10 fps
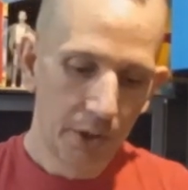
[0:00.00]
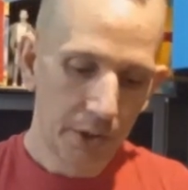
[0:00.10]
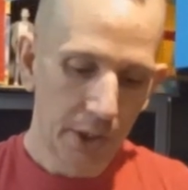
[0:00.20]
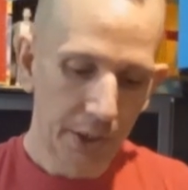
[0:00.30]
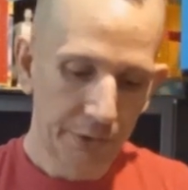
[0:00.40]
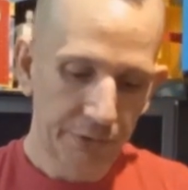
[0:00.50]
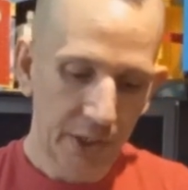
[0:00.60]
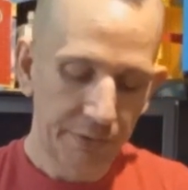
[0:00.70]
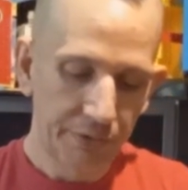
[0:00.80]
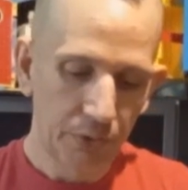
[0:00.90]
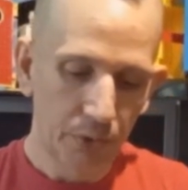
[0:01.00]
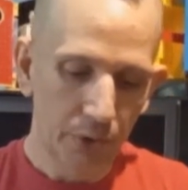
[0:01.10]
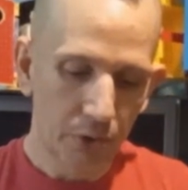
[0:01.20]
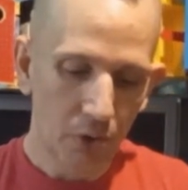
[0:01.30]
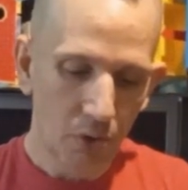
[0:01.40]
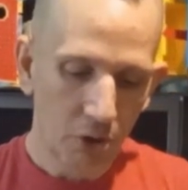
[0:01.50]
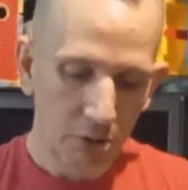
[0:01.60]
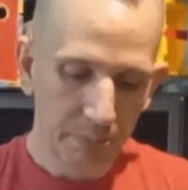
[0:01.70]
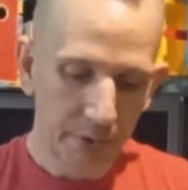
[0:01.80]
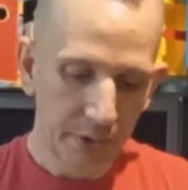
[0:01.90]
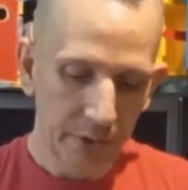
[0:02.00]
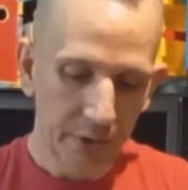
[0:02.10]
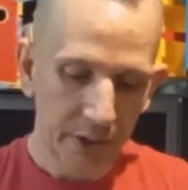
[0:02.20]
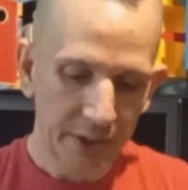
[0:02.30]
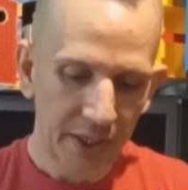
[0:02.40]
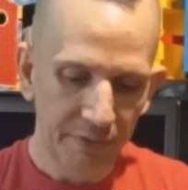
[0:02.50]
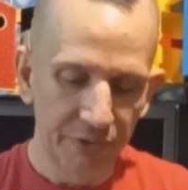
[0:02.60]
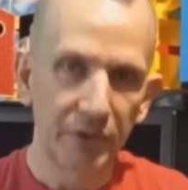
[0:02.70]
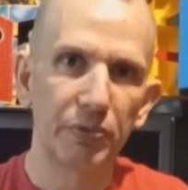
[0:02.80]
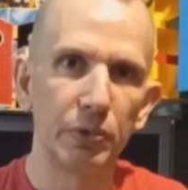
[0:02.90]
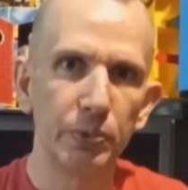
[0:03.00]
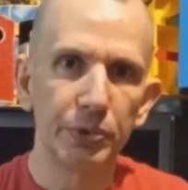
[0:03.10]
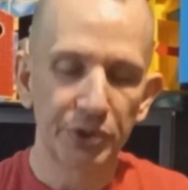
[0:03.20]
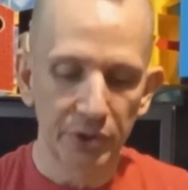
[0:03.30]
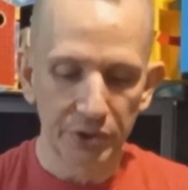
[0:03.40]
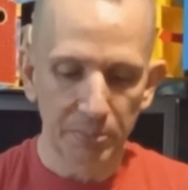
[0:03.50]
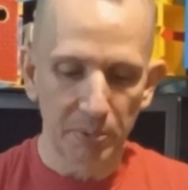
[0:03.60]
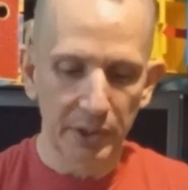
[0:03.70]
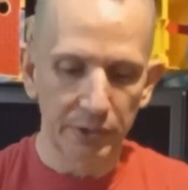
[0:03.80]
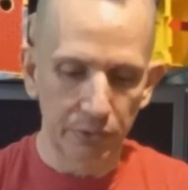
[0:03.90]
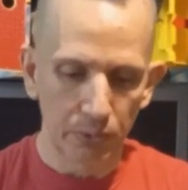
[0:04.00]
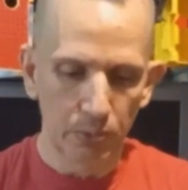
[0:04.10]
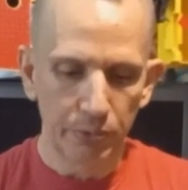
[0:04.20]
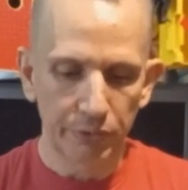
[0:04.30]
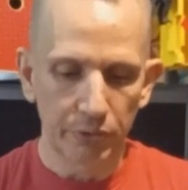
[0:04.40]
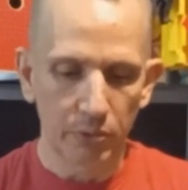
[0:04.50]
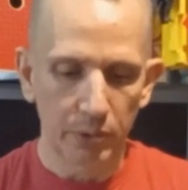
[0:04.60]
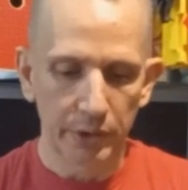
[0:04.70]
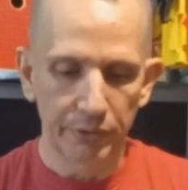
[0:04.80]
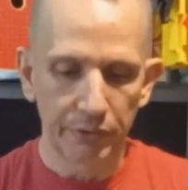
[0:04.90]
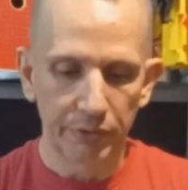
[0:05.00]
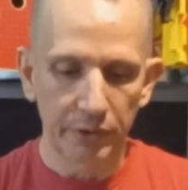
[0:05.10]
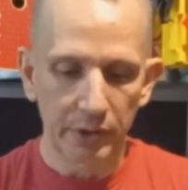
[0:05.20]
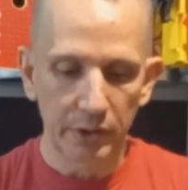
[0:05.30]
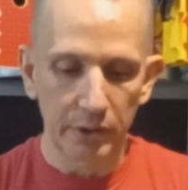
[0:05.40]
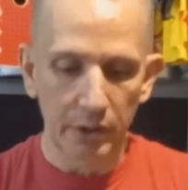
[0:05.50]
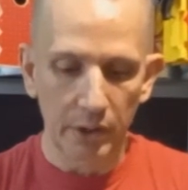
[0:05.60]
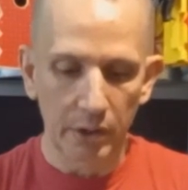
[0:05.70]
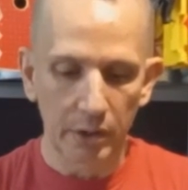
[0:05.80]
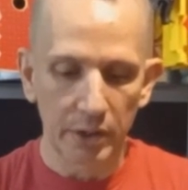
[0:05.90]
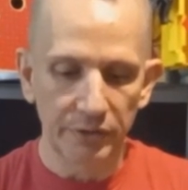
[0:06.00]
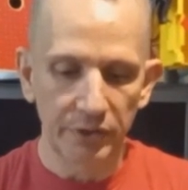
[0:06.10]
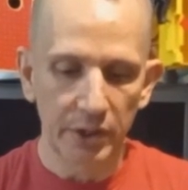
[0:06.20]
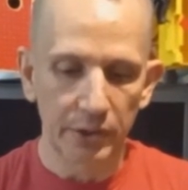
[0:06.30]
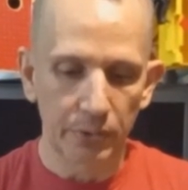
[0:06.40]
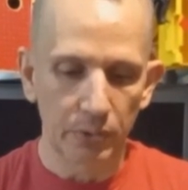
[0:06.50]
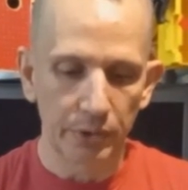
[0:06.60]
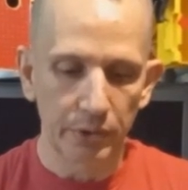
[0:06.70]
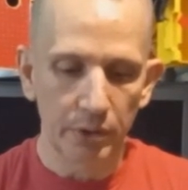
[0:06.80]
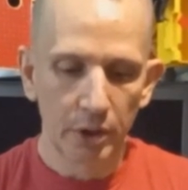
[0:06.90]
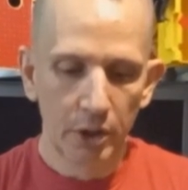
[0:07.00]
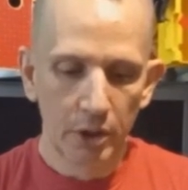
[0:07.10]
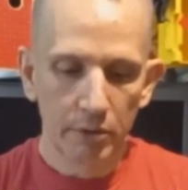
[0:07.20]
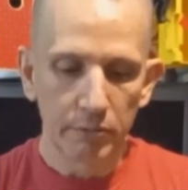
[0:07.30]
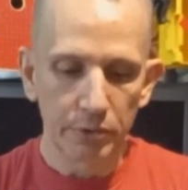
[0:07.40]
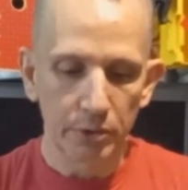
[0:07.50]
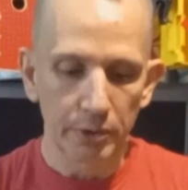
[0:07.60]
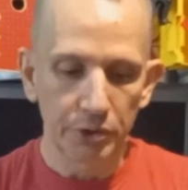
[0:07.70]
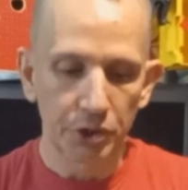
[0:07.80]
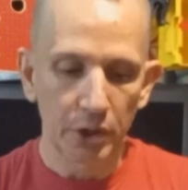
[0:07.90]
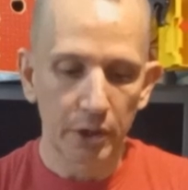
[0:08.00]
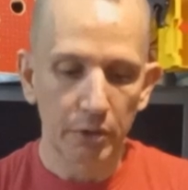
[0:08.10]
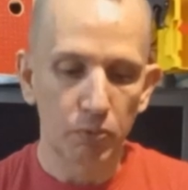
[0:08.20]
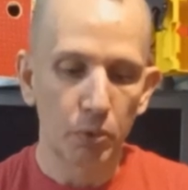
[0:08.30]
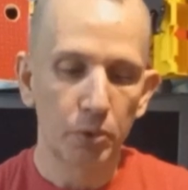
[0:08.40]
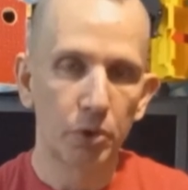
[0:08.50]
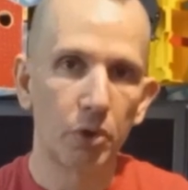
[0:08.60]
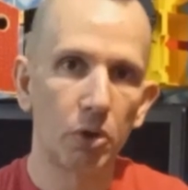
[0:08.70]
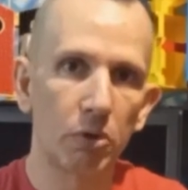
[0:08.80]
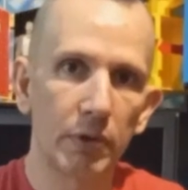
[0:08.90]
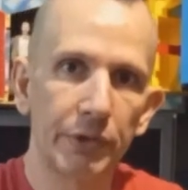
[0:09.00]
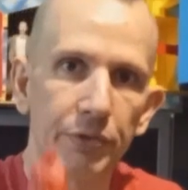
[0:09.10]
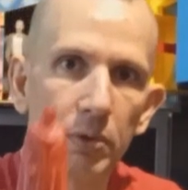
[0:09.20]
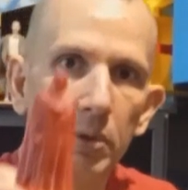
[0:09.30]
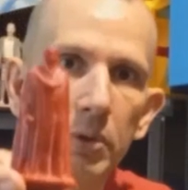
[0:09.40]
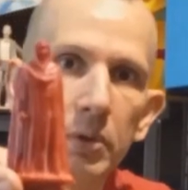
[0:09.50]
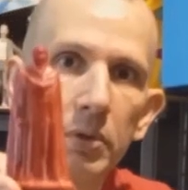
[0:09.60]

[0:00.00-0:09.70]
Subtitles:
And this I have sealed on card, but I like having stuff loose to display too. So this is a 1983 Return of the Jedi of Royal Guard racer.